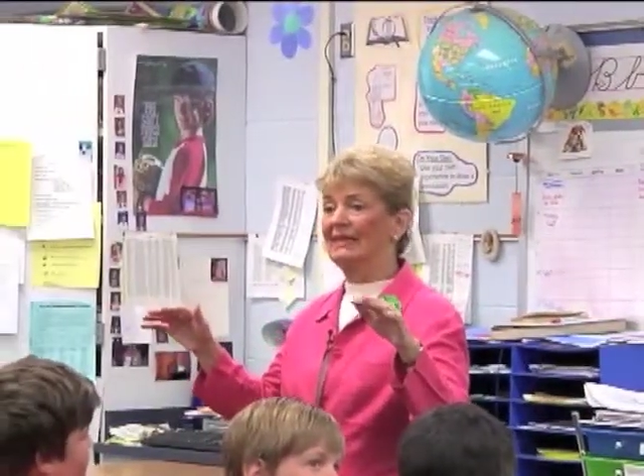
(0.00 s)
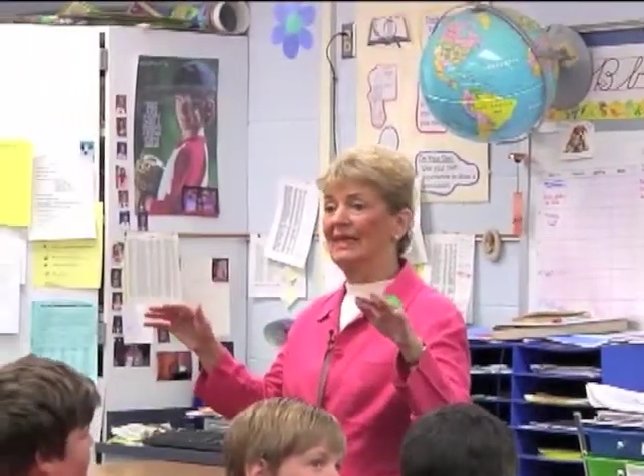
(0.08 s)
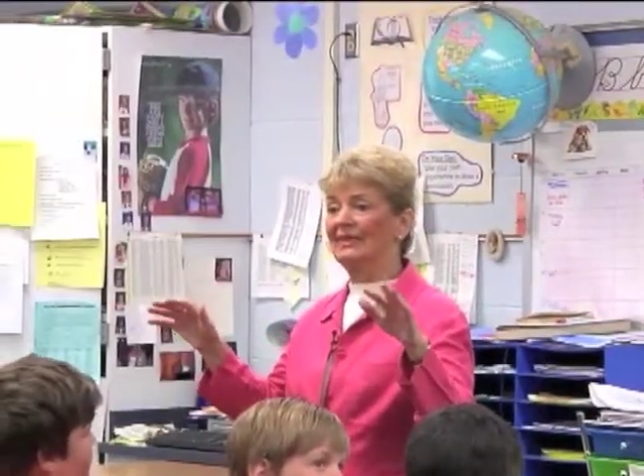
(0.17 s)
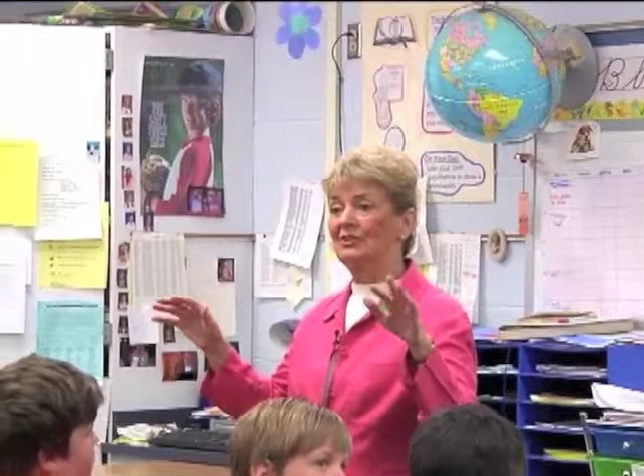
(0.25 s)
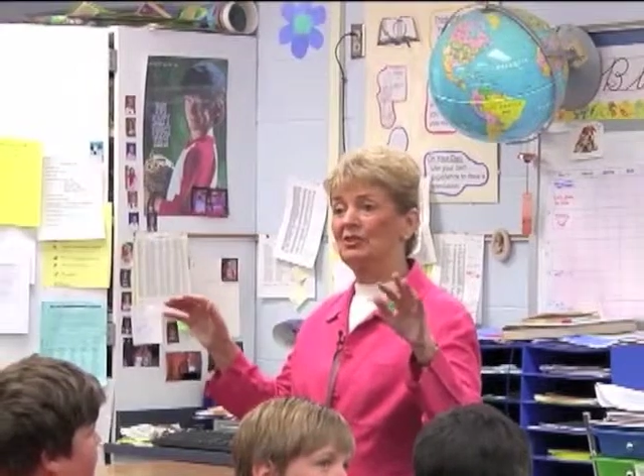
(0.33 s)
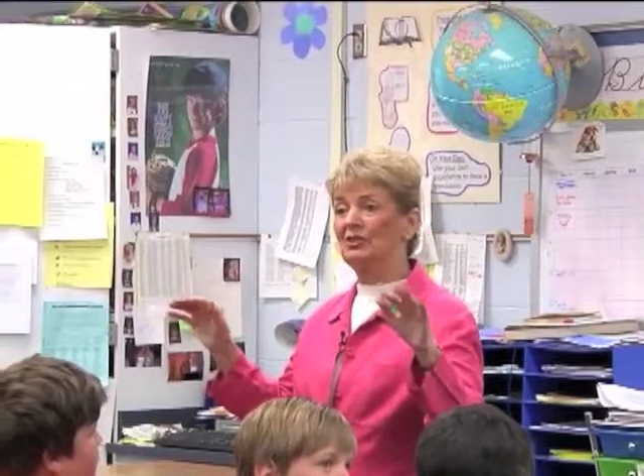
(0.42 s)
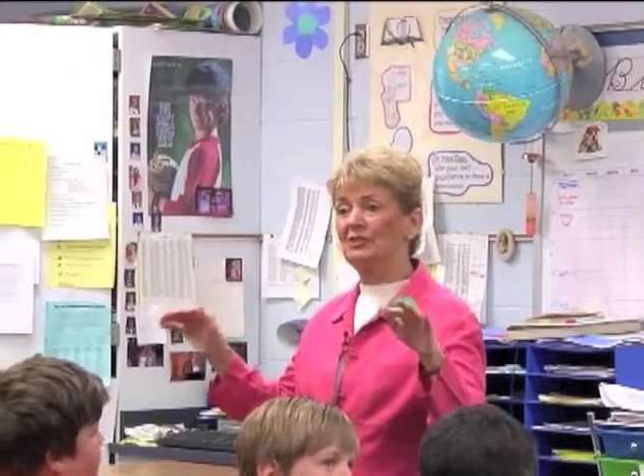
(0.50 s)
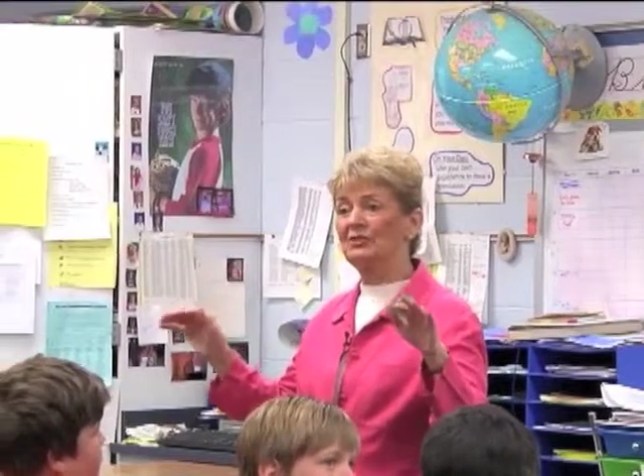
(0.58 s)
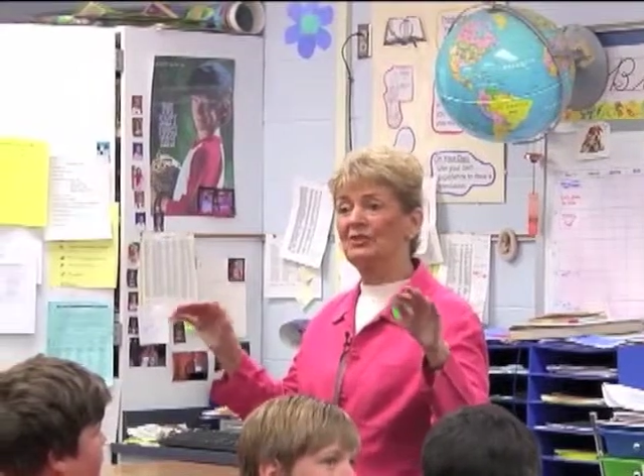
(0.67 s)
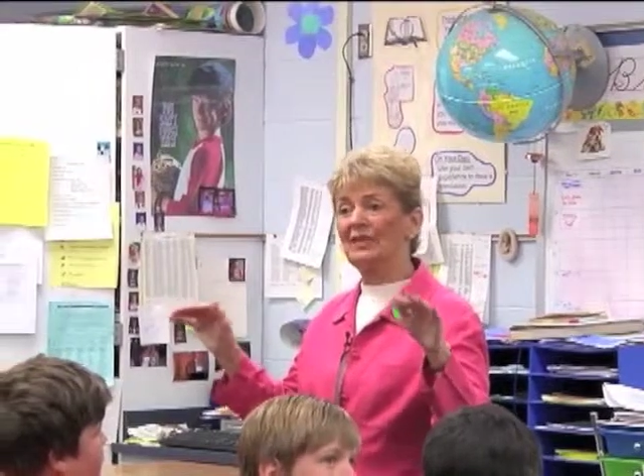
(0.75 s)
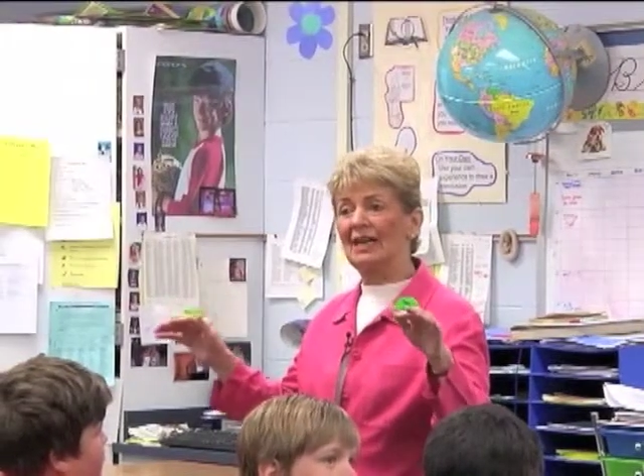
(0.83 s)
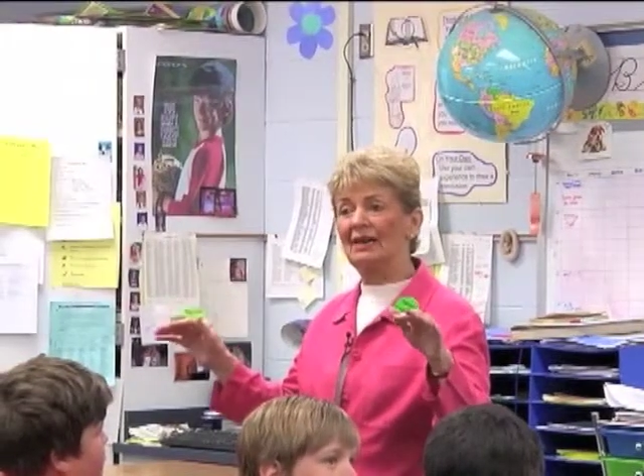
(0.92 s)
that
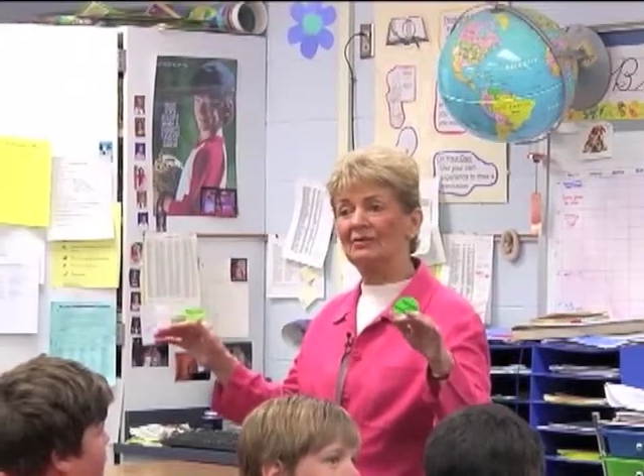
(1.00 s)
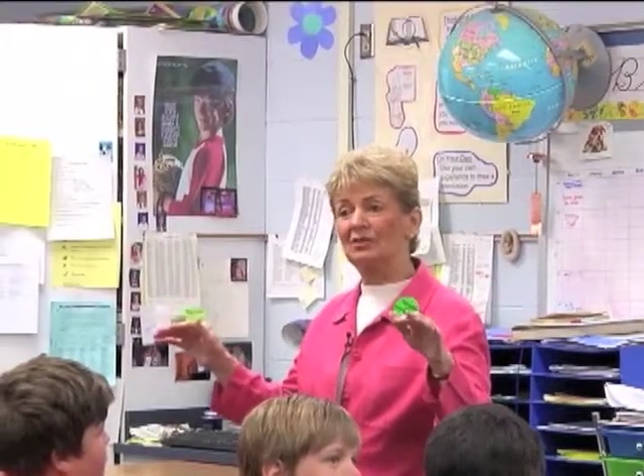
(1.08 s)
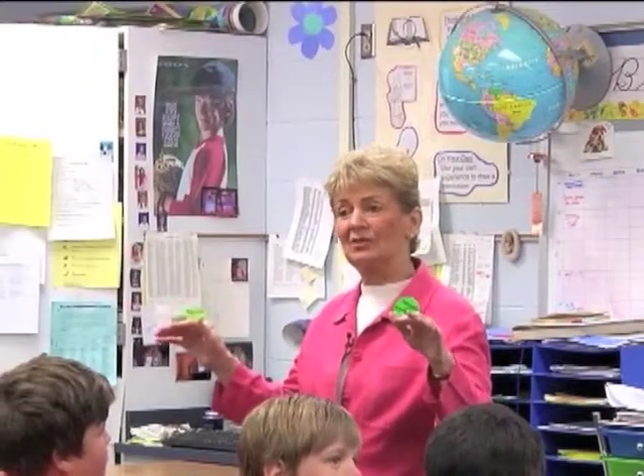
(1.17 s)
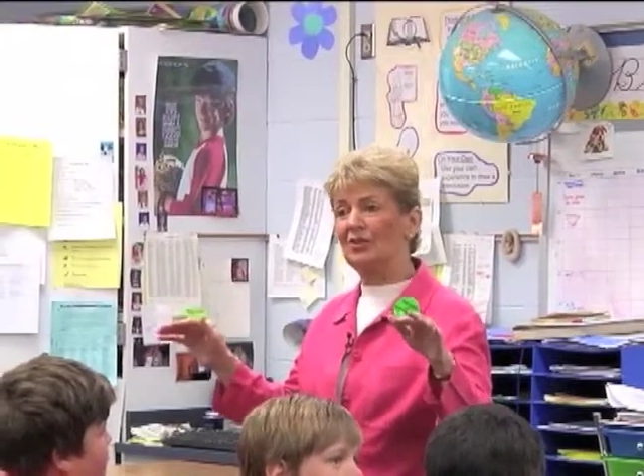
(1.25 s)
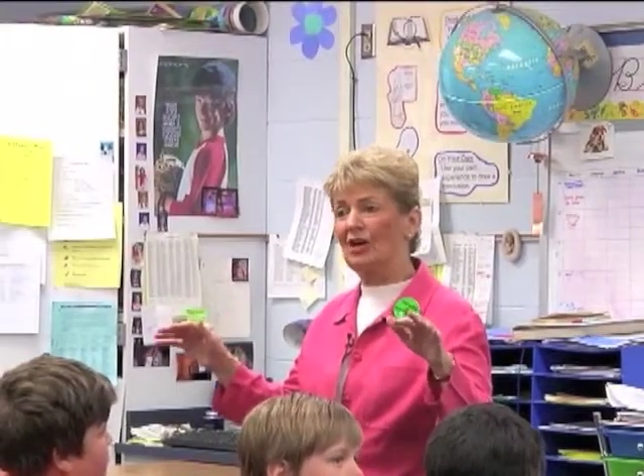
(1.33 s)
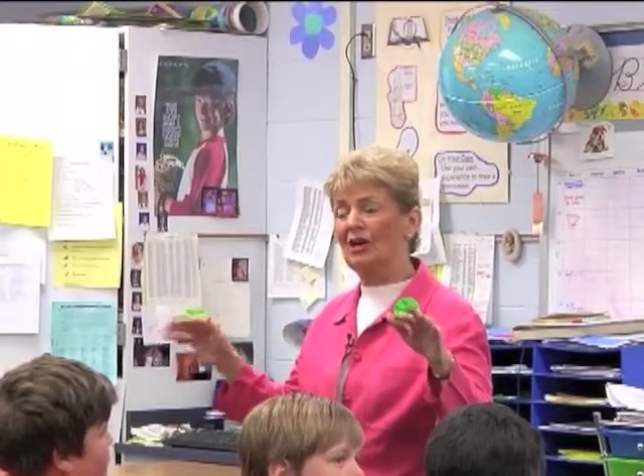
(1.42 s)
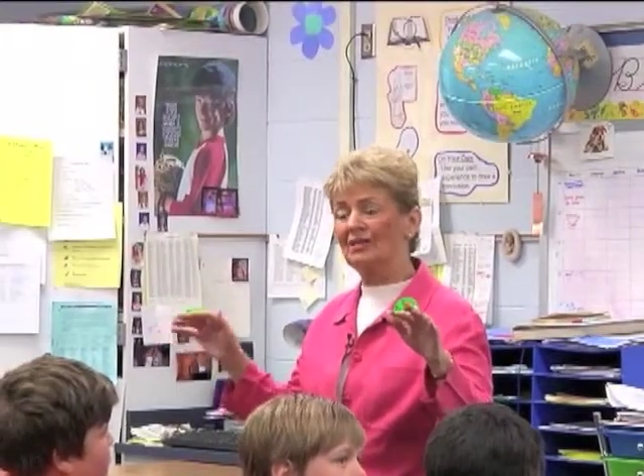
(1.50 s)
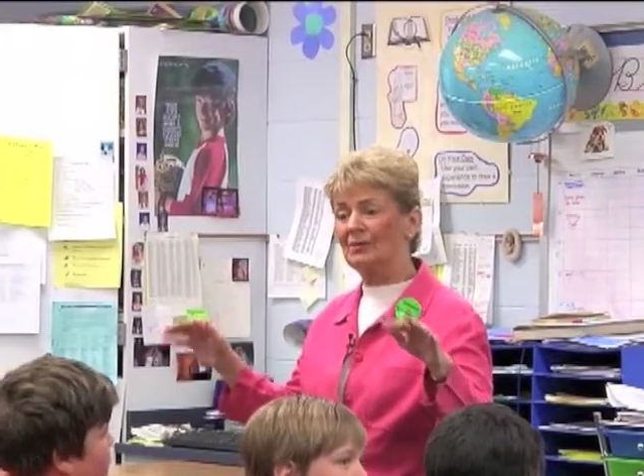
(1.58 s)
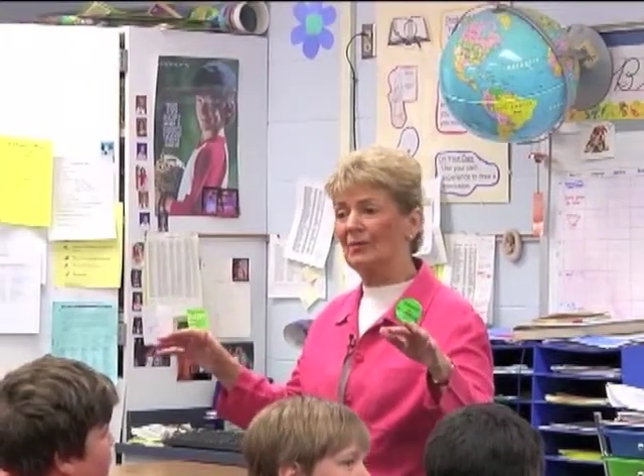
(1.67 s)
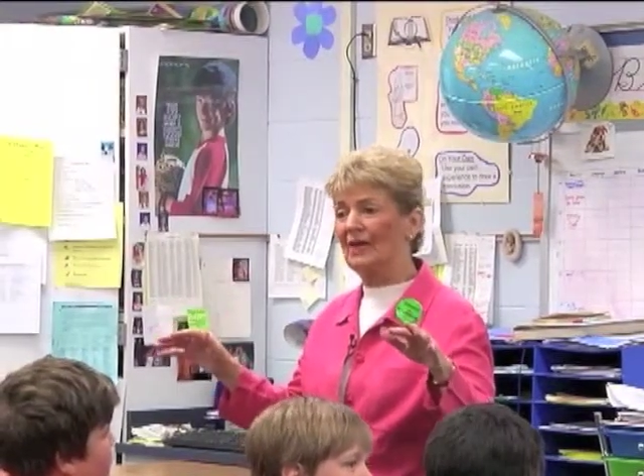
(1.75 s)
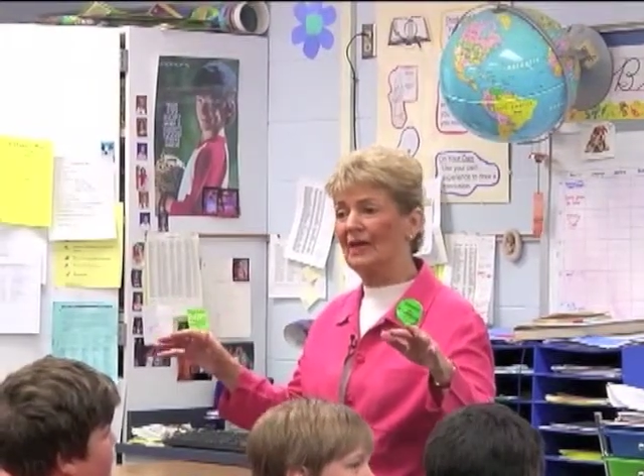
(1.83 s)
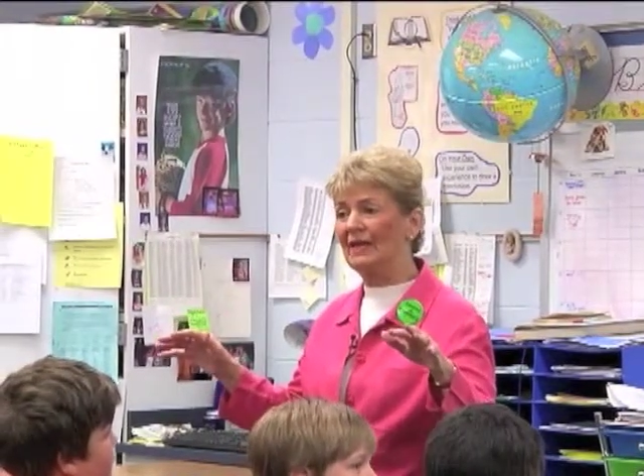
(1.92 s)
turns out to cause
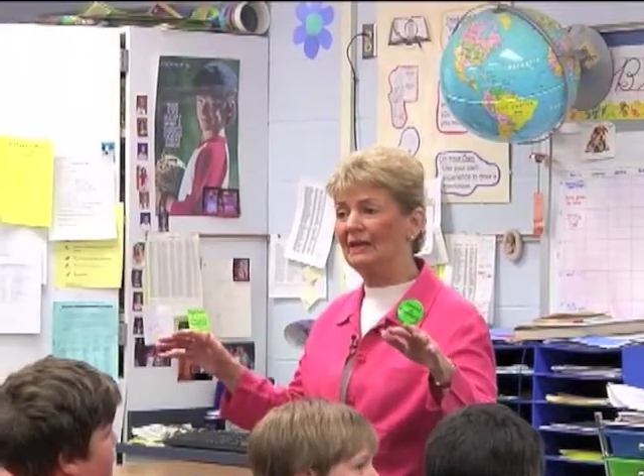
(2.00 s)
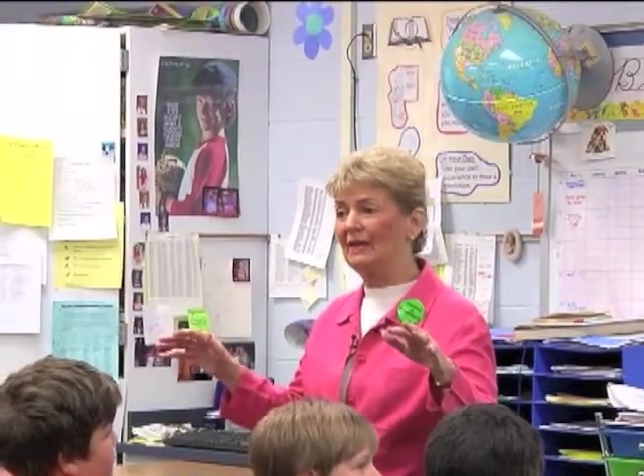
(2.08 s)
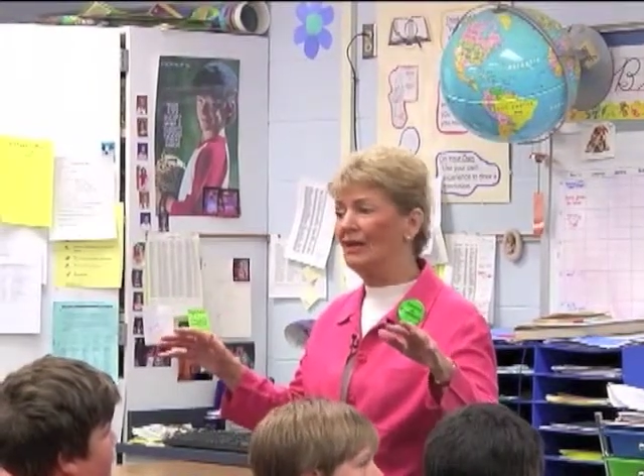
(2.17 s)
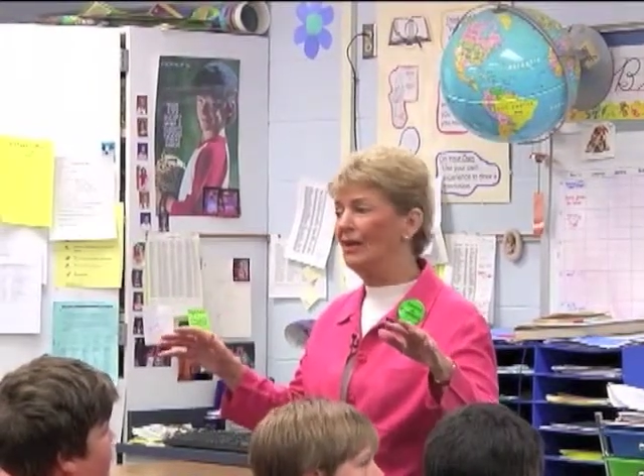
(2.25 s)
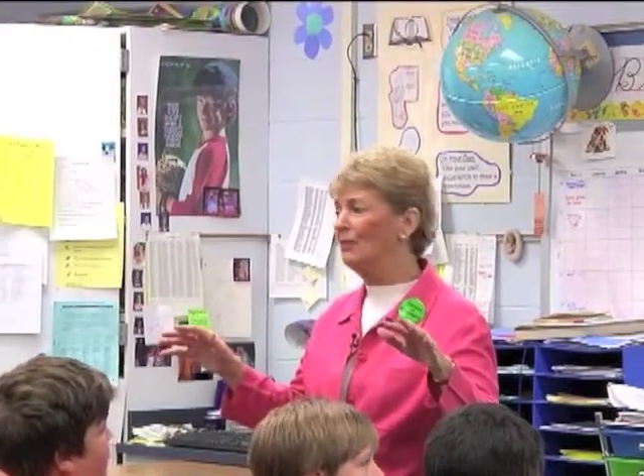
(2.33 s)
pain